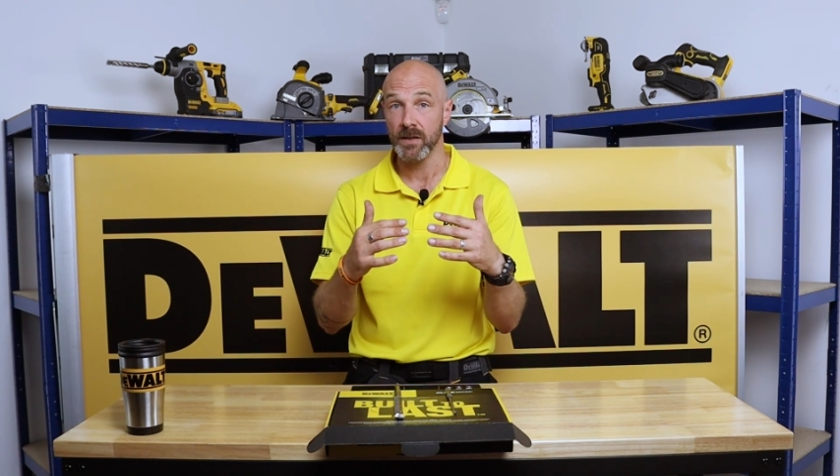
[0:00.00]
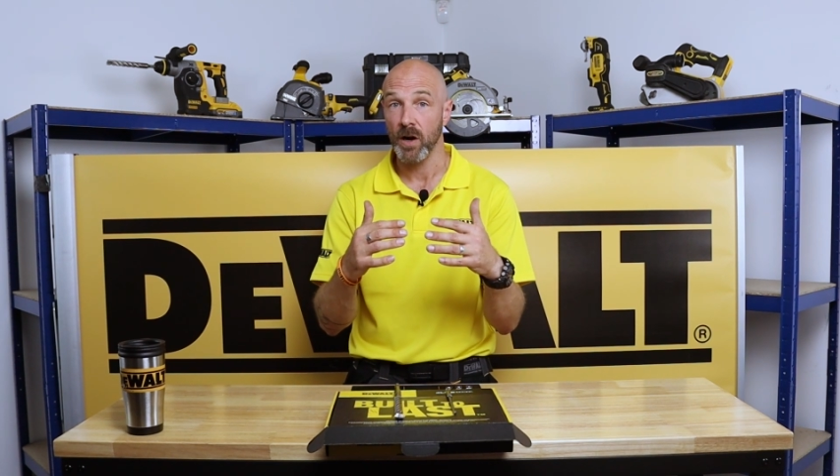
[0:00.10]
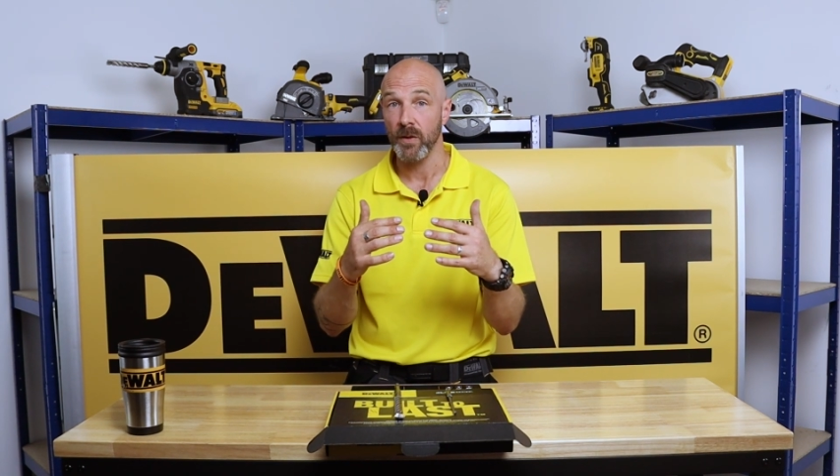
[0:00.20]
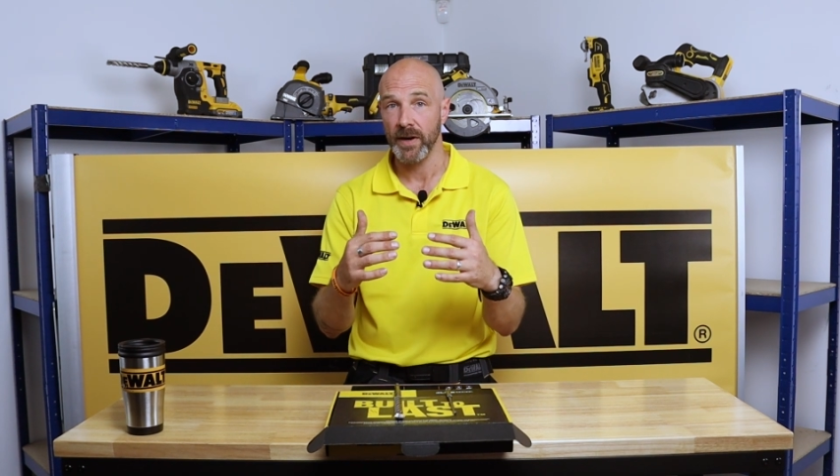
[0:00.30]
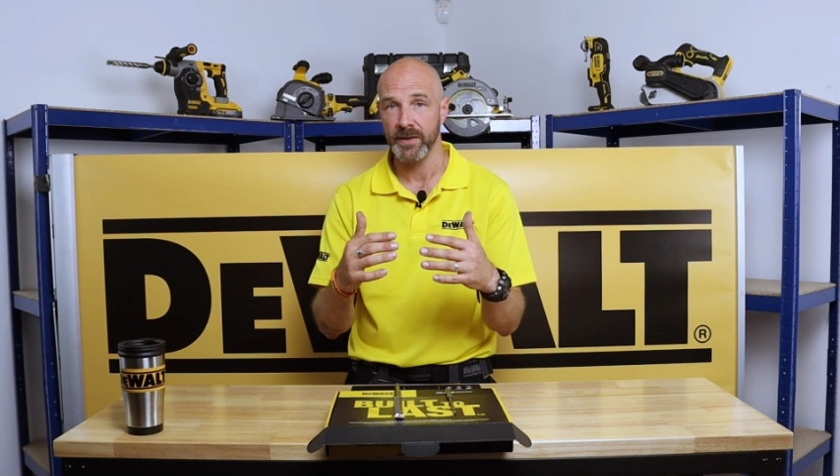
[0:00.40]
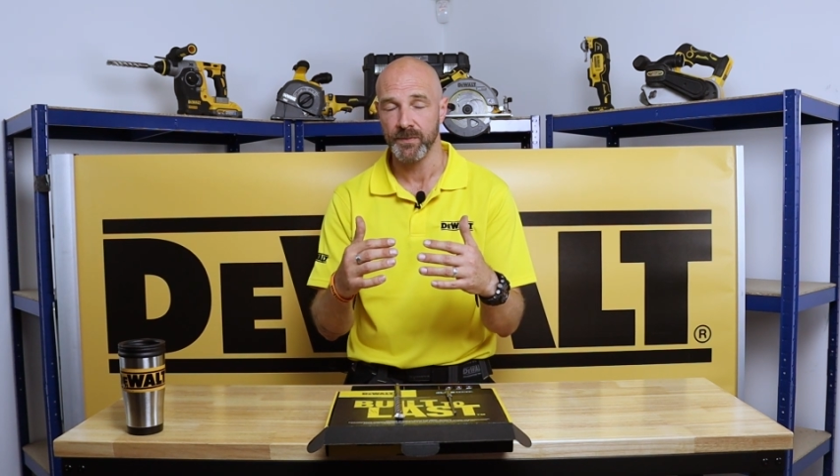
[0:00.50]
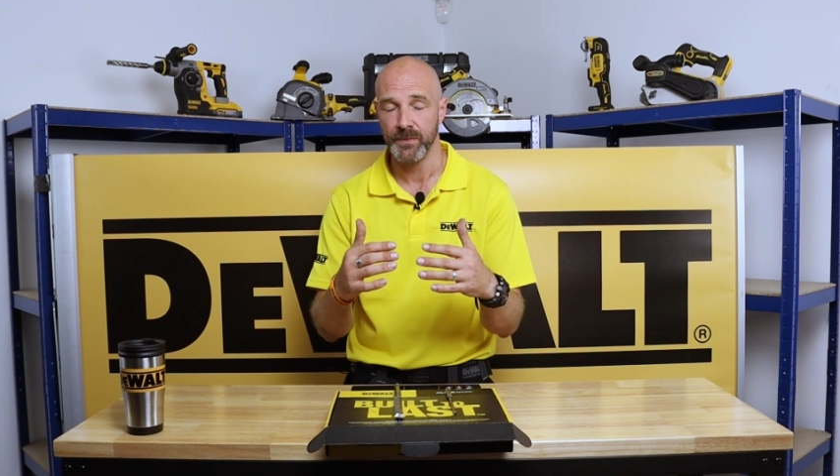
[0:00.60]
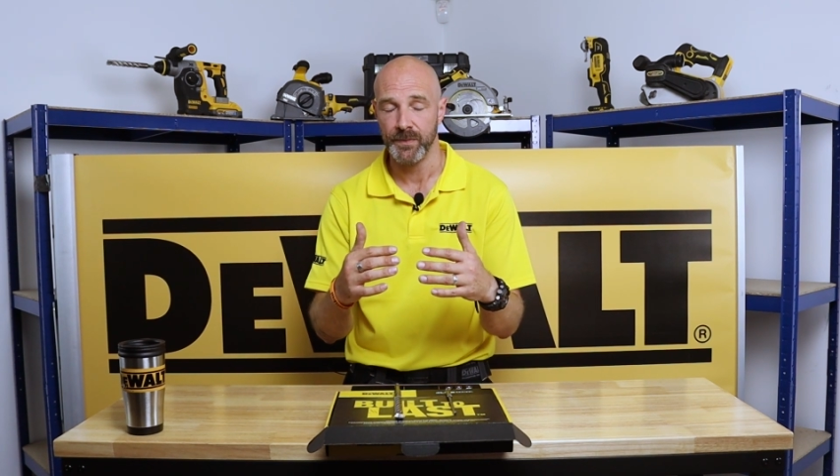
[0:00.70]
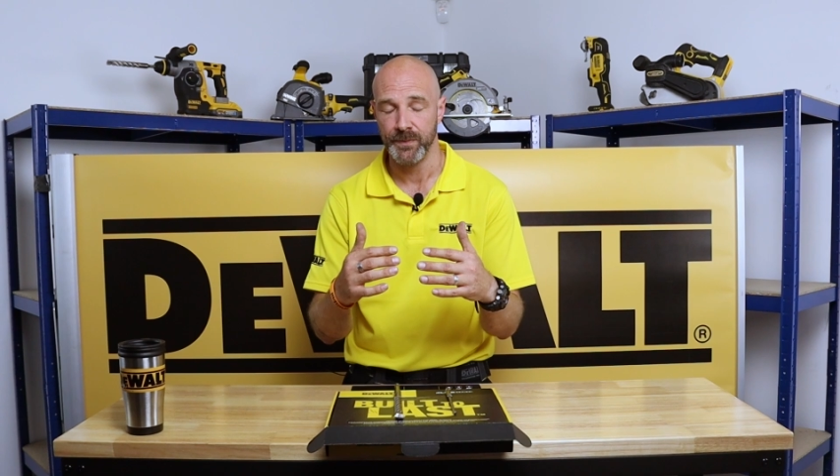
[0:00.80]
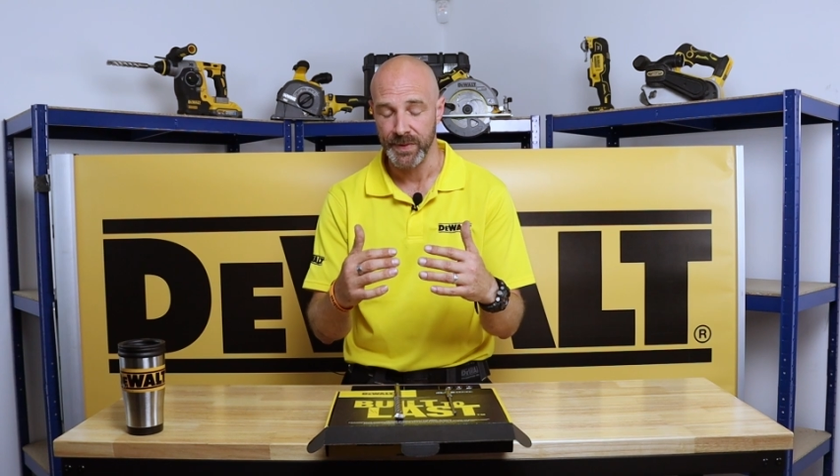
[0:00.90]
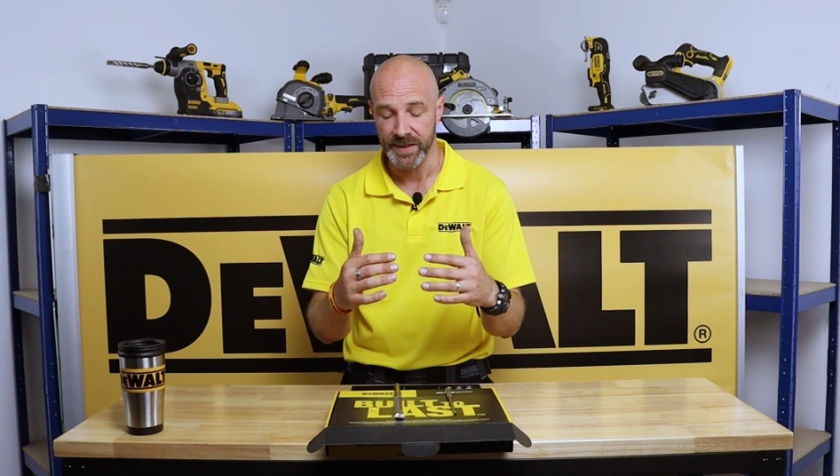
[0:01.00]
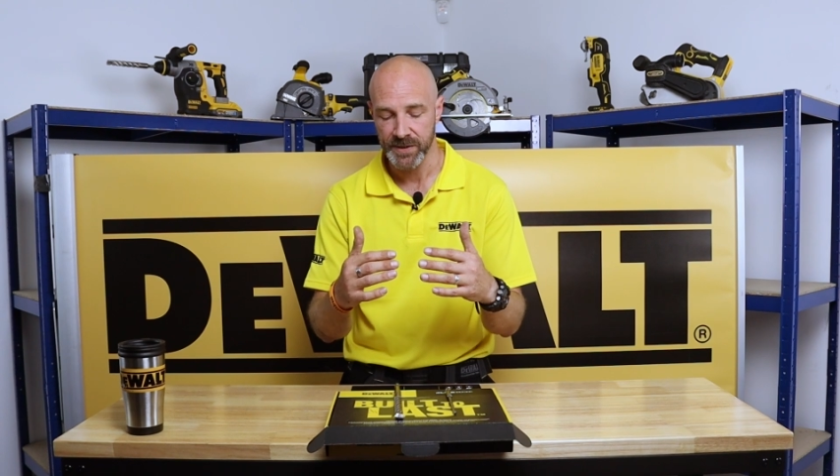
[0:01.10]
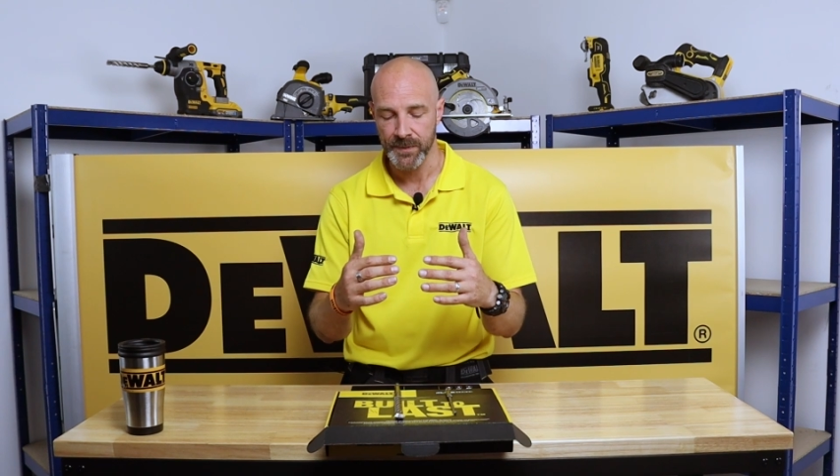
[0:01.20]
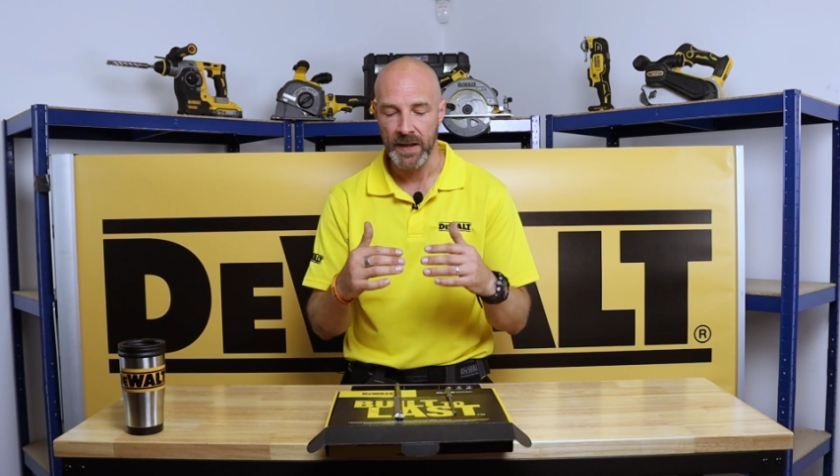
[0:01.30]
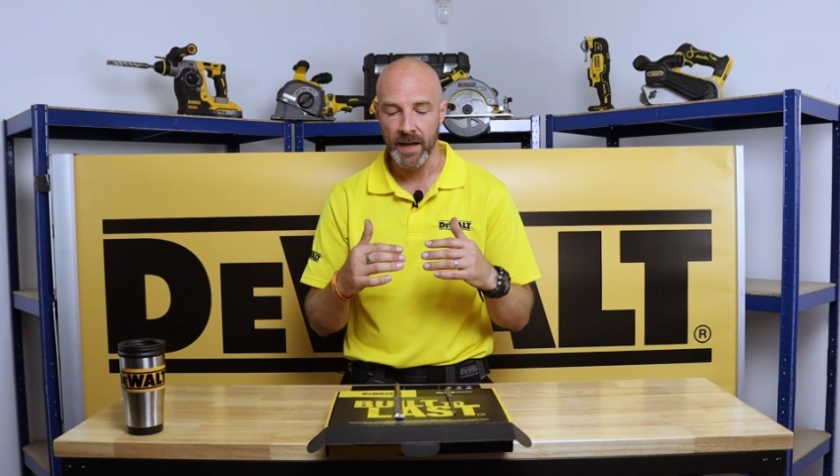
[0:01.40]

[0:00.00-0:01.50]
carbide bits,